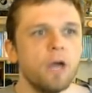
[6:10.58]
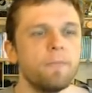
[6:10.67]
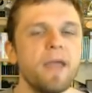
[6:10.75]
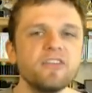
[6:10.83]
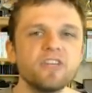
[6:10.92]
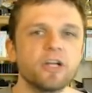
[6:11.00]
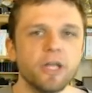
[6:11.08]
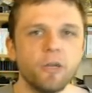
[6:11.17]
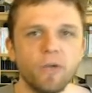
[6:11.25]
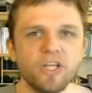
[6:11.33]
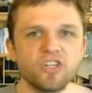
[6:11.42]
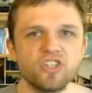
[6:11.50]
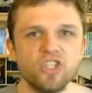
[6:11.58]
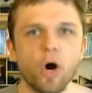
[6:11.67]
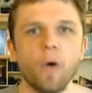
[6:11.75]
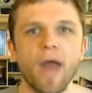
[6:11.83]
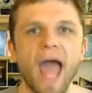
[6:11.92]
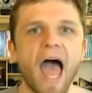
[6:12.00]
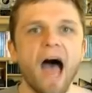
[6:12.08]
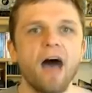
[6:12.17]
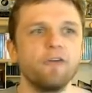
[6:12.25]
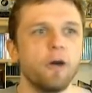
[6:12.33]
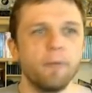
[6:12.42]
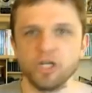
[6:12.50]
Basically, we just don't
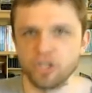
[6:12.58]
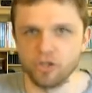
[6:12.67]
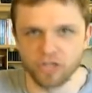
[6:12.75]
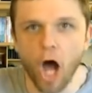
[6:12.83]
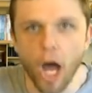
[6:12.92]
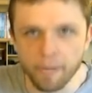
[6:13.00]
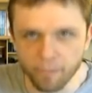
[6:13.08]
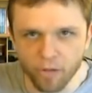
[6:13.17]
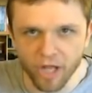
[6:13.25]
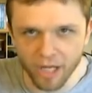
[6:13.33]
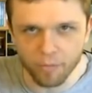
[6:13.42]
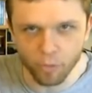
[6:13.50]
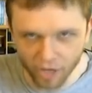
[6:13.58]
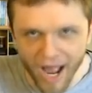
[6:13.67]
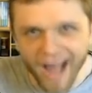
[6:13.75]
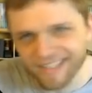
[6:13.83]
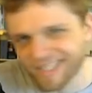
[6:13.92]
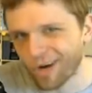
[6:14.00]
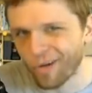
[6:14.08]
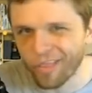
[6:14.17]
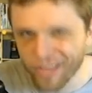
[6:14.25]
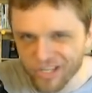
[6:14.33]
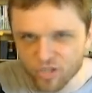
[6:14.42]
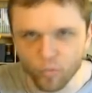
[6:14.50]
have a bunch of those unplayable guys here
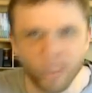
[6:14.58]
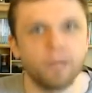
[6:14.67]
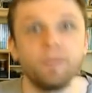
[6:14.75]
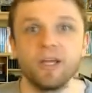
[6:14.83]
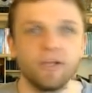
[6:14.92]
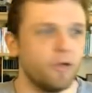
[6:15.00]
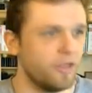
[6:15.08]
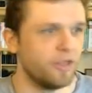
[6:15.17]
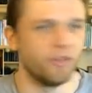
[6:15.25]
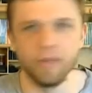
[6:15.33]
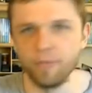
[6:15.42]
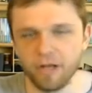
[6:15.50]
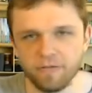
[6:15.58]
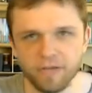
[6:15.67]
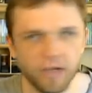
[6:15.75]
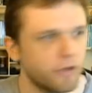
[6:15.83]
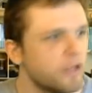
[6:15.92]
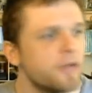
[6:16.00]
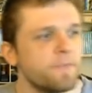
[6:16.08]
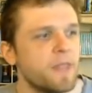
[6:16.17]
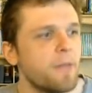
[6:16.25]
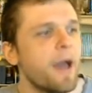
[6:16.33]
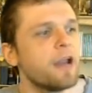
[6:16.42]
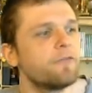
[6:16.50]
this week in the limited field.
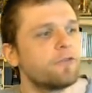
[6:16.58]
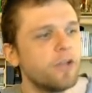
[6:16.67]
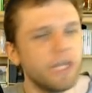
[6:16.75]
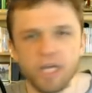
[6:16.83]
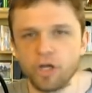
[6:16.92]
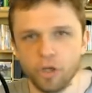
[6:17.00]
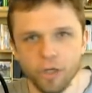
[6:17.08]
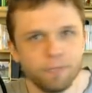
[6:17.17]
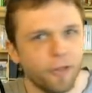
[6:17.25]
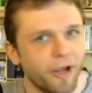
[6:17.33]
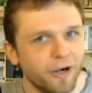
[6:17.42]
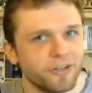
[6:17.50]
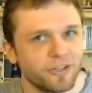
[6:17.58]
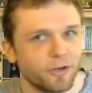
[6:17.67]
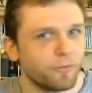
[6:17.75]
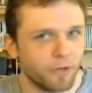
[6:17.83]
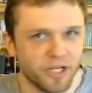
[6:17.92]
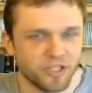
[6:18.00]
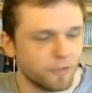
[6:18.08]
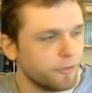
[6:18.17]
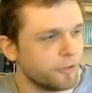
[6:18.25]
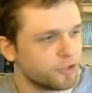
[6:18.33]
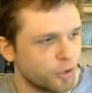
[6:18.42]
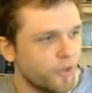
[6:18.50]
The amount of good players or
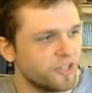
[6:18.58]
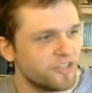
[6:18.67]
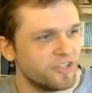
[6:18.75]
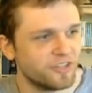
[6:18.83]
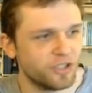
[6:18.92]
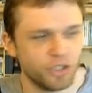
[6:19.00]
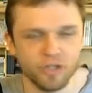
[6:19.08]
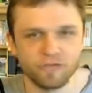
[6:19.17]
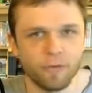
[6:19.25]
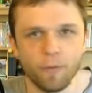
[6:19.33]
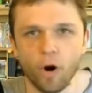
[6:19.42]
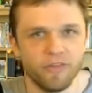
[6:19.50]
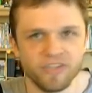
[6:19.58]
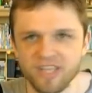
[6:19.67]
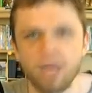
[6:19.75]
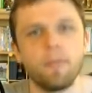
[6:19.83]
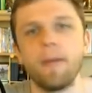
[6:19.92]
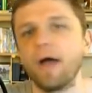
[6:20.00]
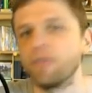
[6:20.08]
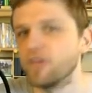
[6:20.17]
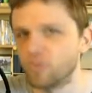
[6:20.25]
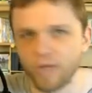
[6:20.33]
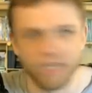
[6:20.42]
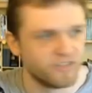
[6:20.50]
reasonable choices to choose from are the same amount
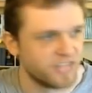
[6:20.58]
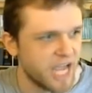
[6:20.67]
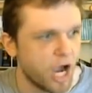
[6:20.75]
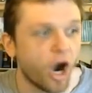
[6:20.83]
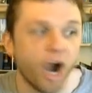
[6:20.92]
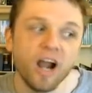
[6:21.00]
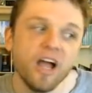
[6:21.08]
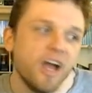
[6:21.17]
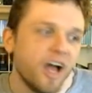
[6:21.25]
this week as they are